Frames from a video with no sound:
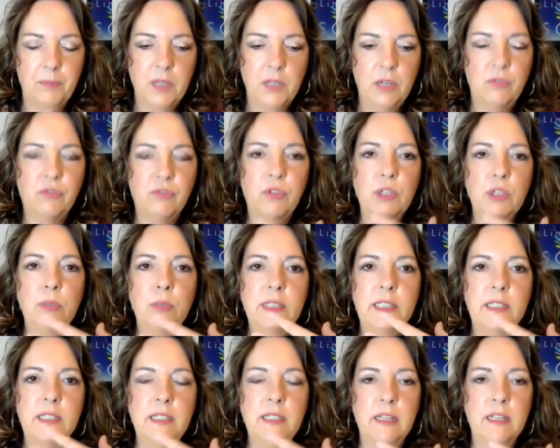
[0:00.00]

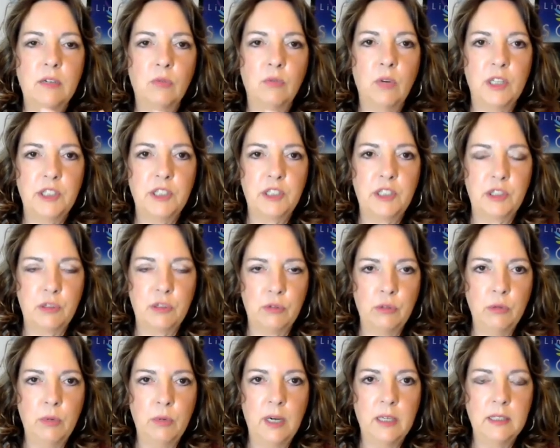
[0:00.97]
frequency that runs
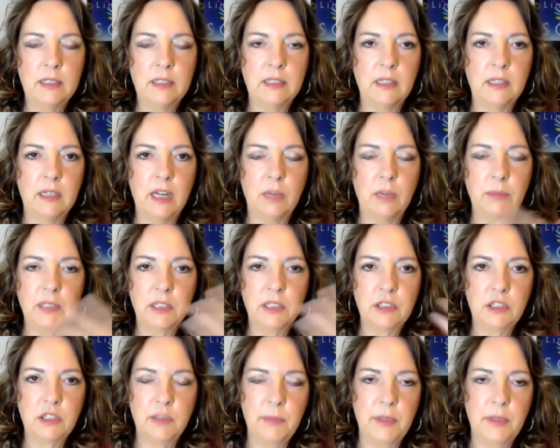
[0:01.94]
through us, that helps
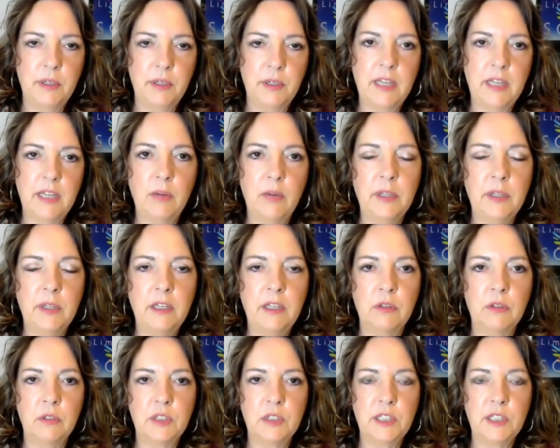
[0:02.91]
us communicate with the
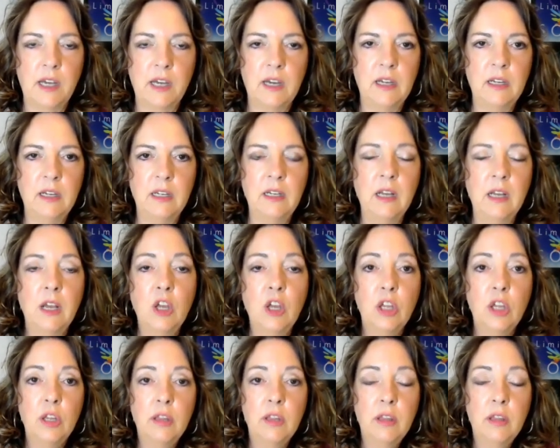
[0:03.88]
other side.
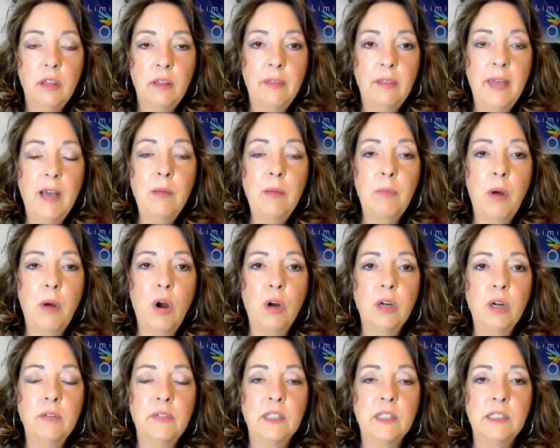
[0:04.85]
That
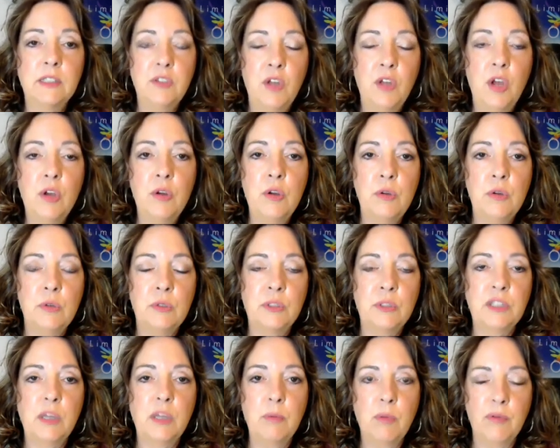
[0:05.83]
part of us
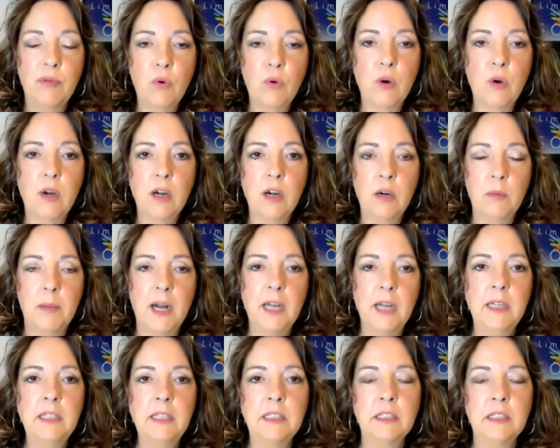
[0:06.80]
knows before our
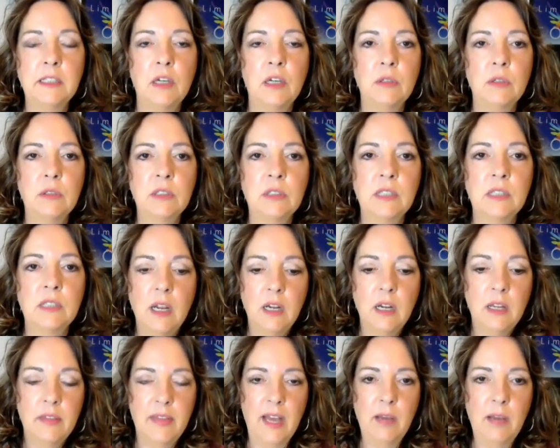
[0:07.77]
mind knows.
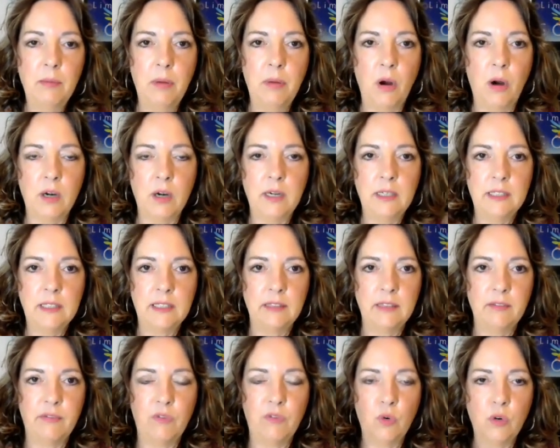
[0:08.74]
That part is
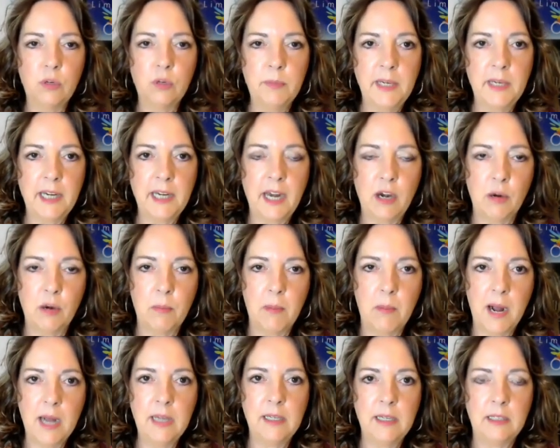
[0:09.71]
informing our
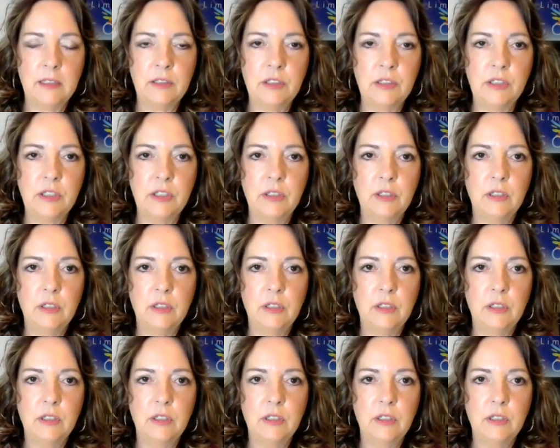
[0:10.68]
mind